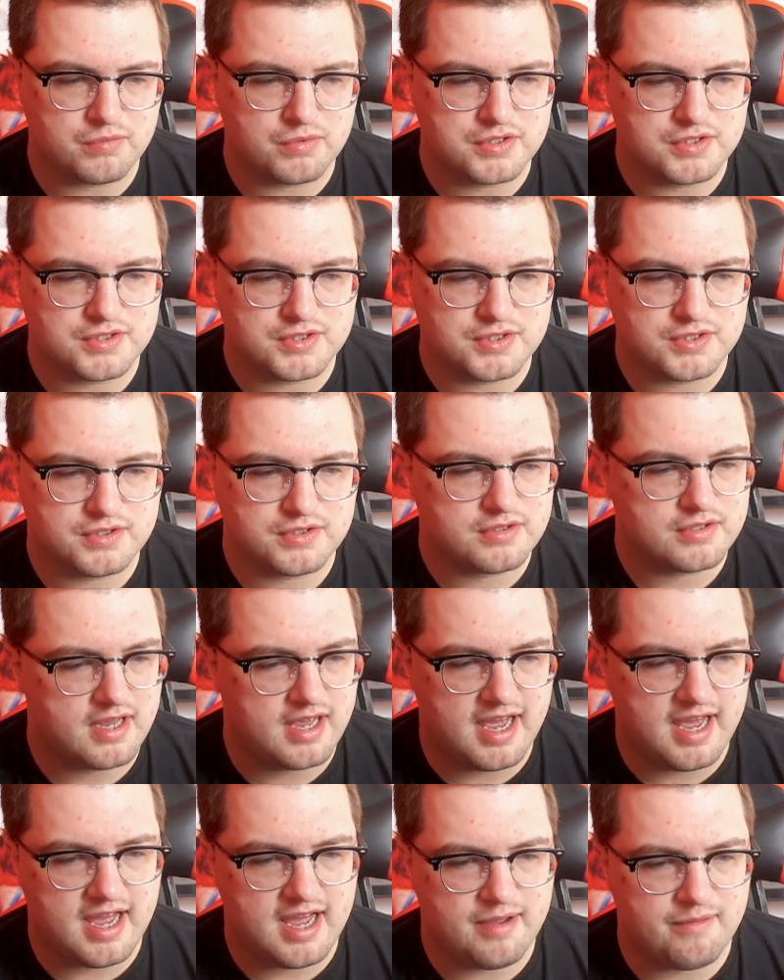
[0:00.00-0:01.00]
was
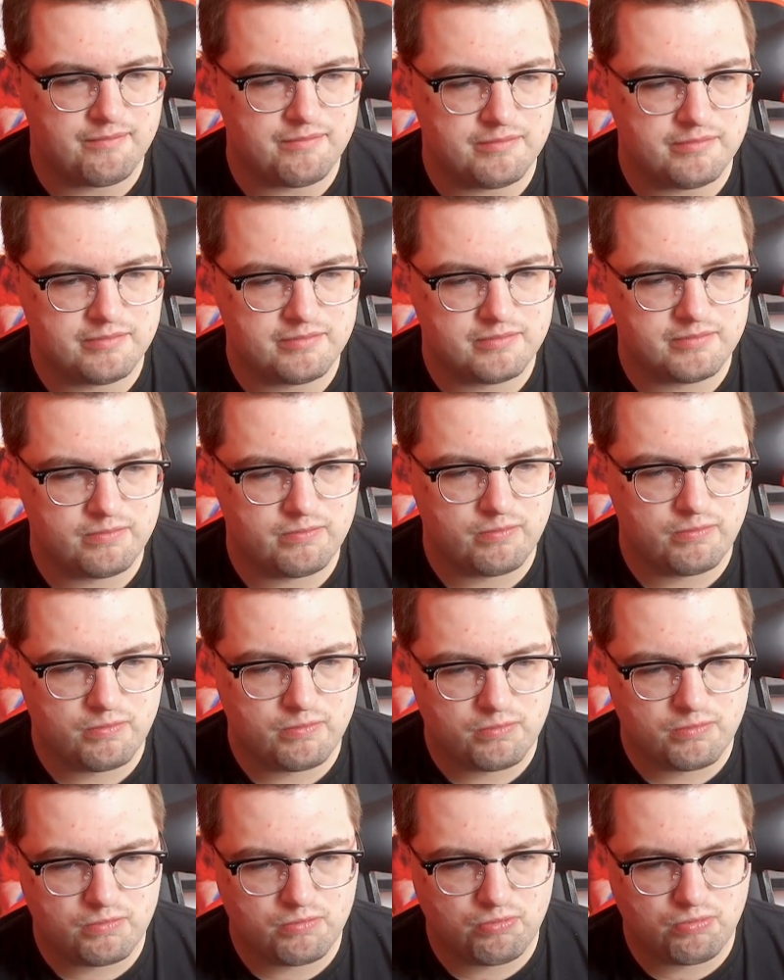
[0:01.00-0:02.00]

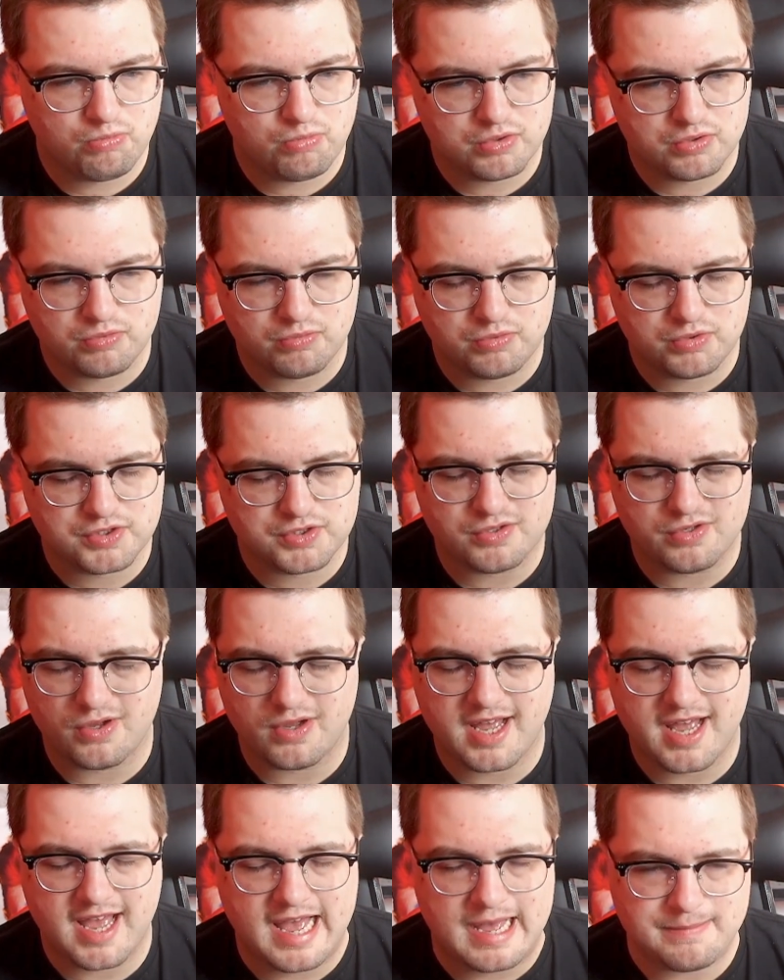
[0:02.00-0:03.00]
was
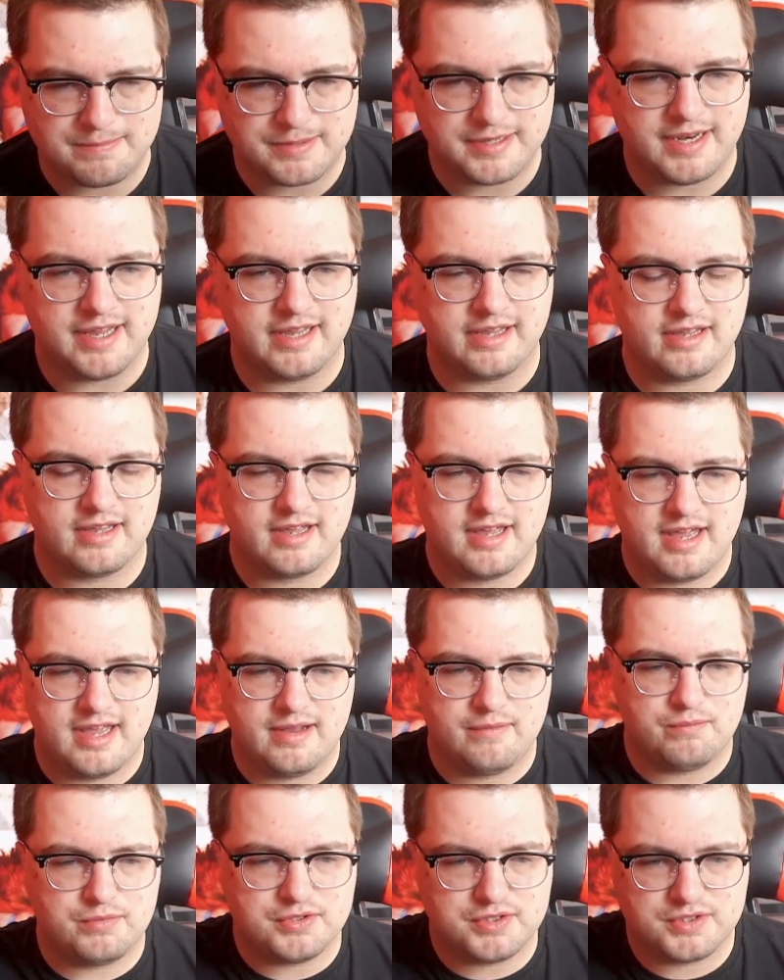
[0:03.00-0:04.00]
not happening.
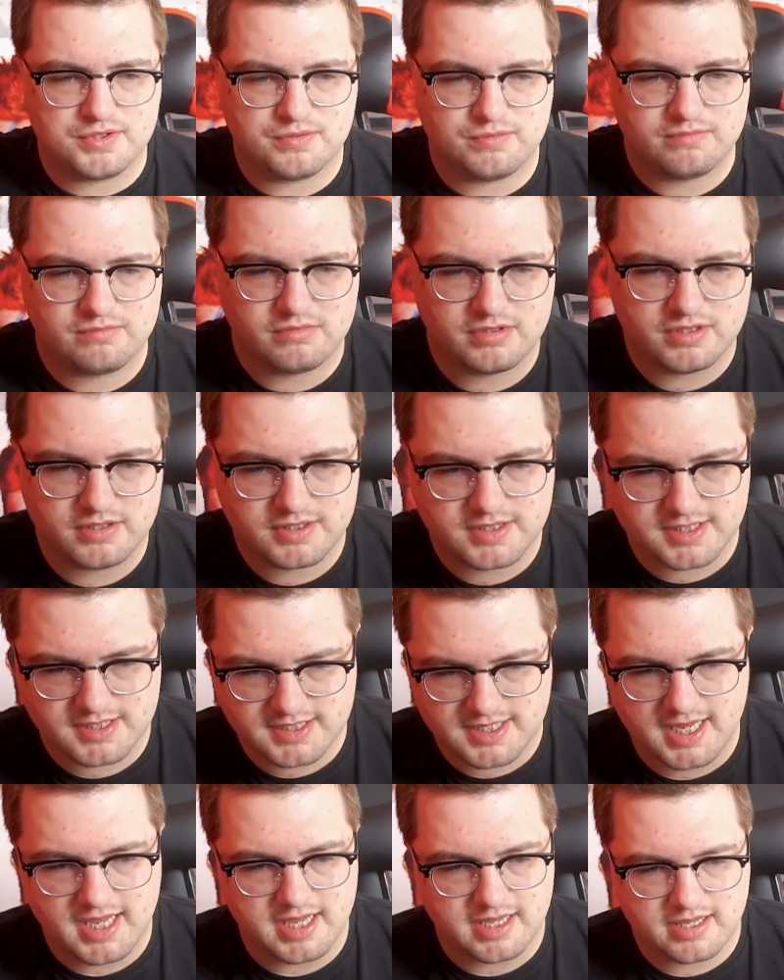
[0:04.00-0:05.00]
It was
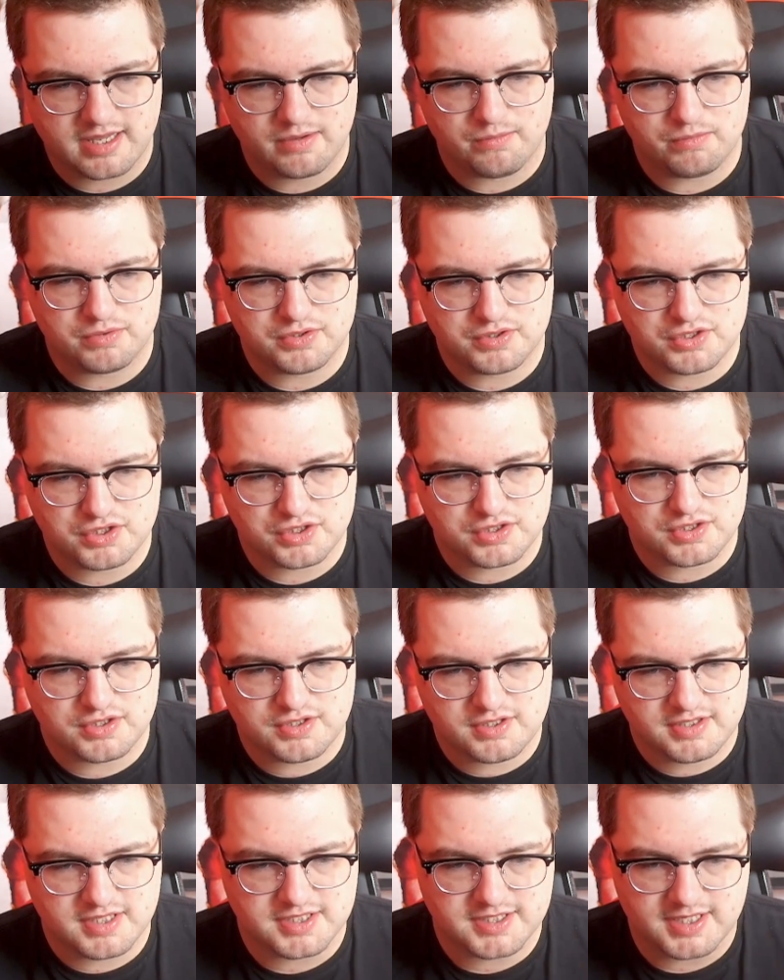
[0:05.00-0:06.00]
sick. It was just
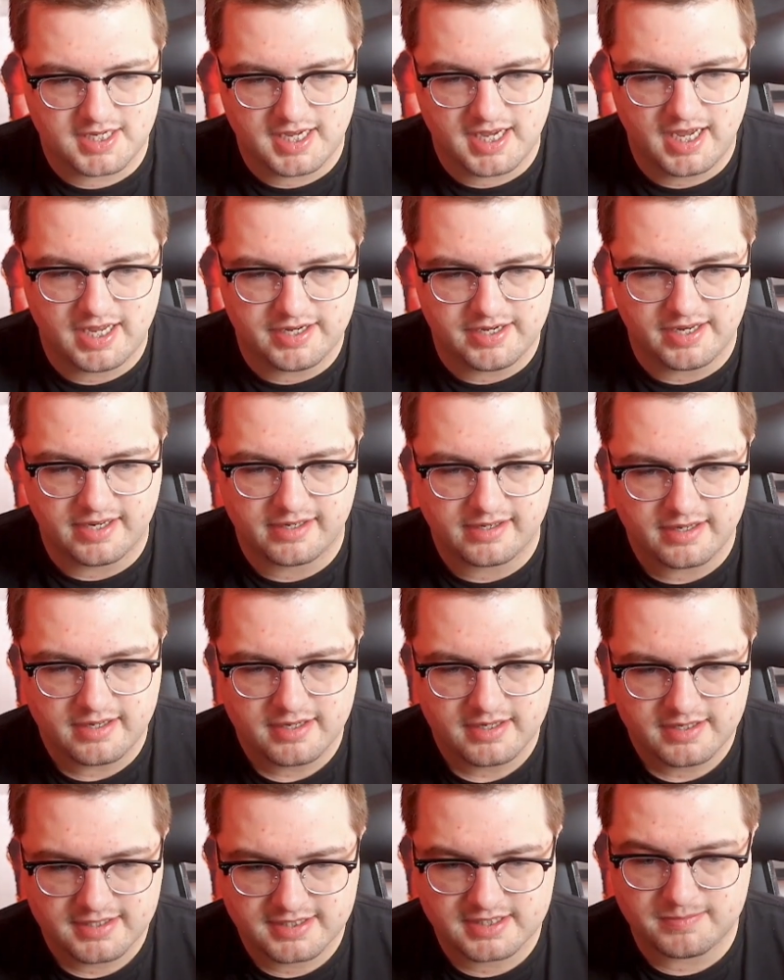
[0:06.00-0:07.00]
disheartening,
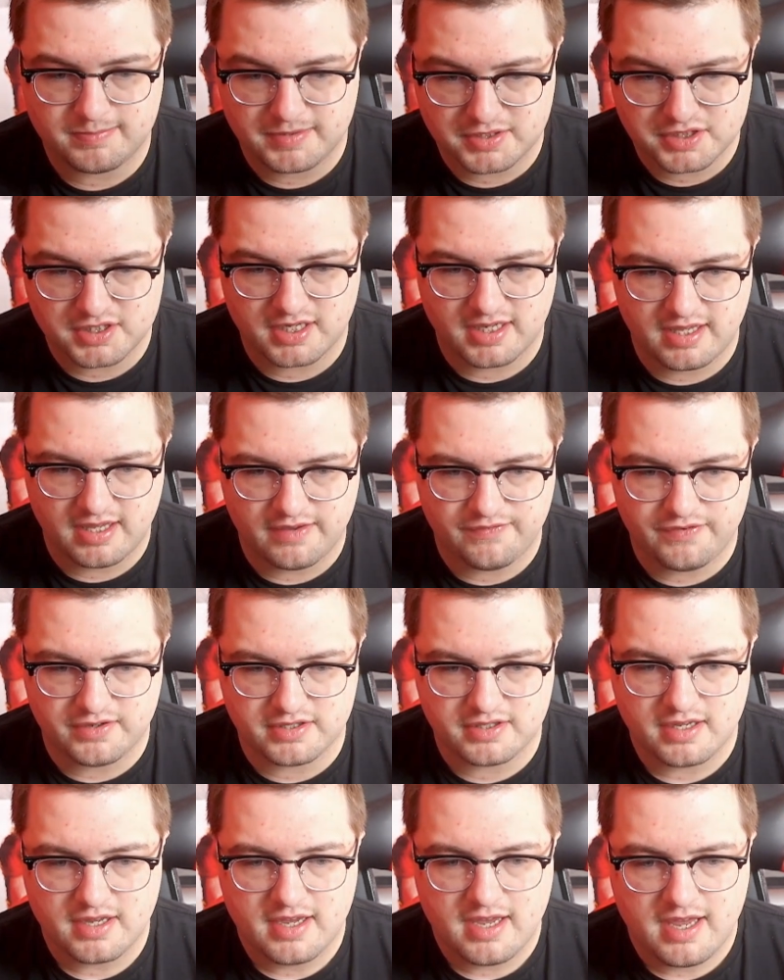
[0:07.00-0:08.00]
especially if
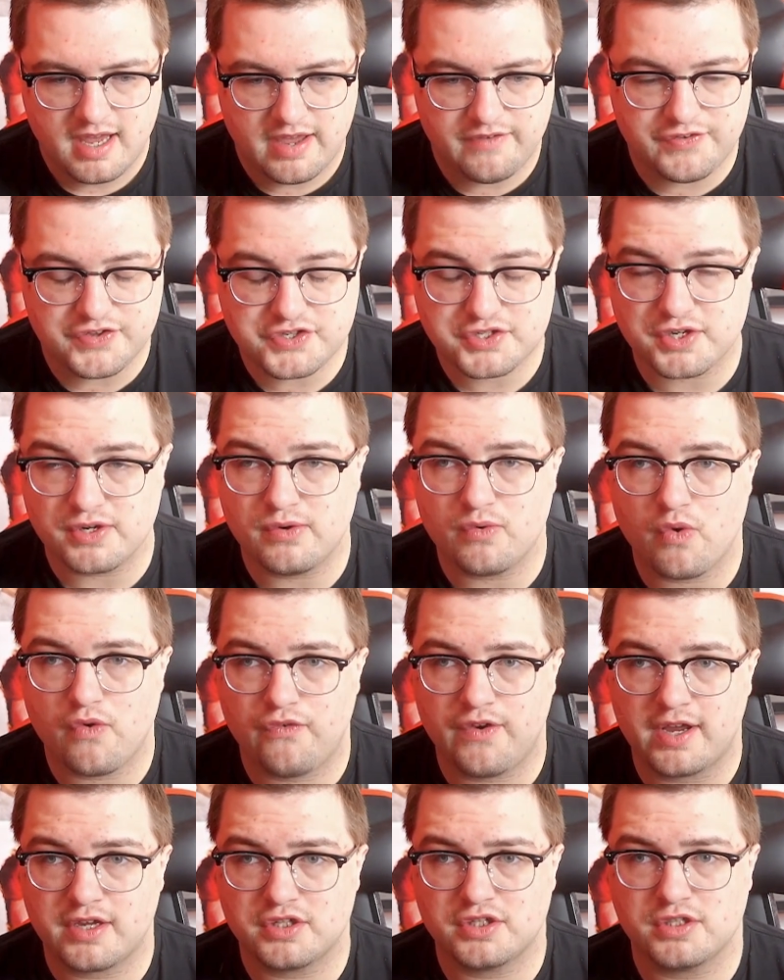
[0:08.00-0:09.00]
it's going to
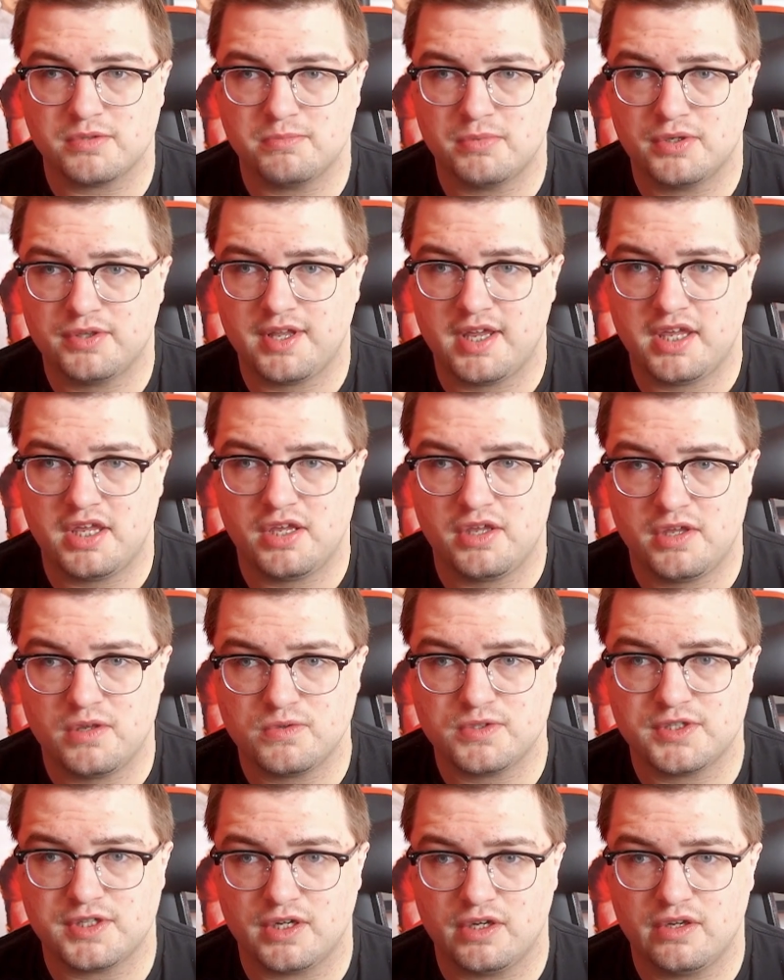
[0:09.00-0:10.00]
affect someone that you
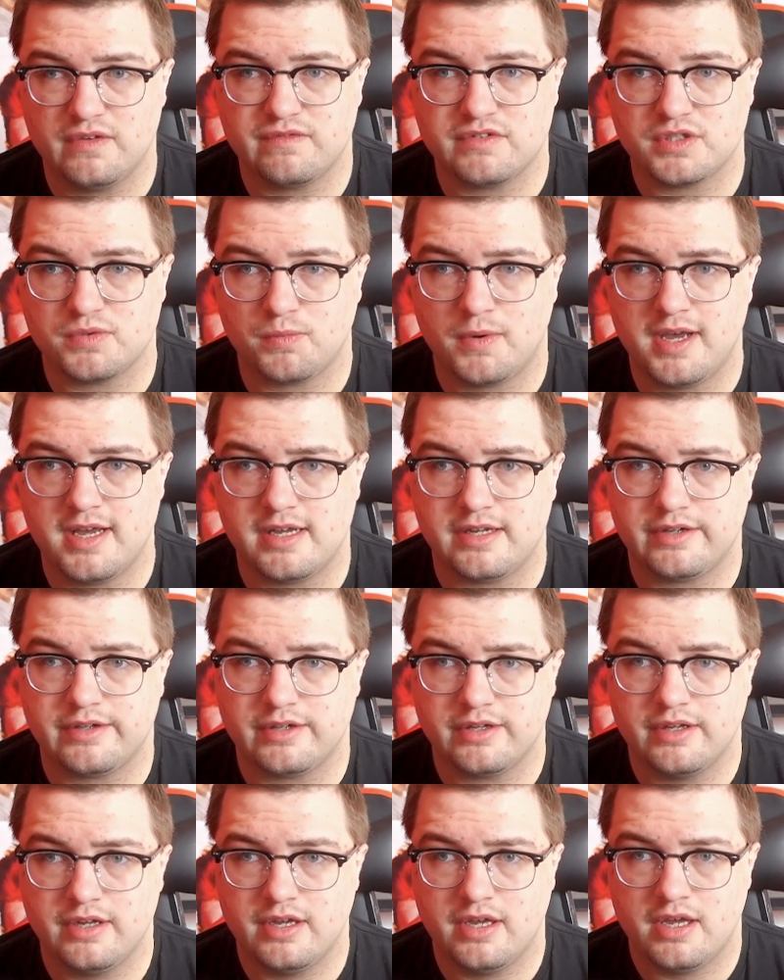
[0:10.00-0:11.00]
used to love as well.
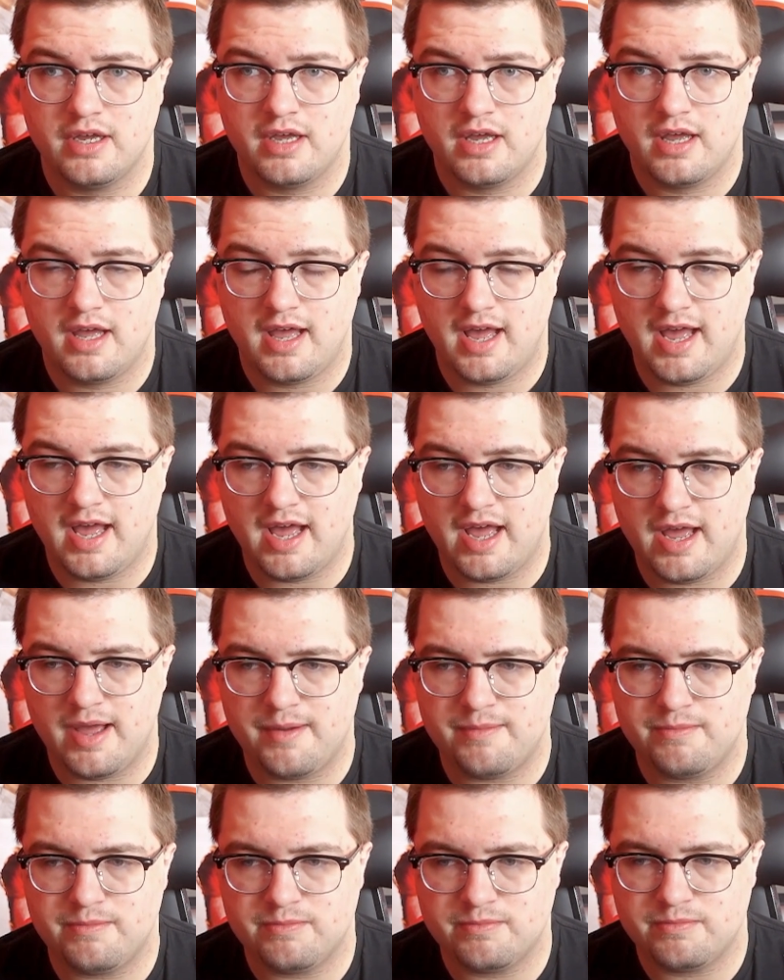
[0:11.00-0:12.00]
But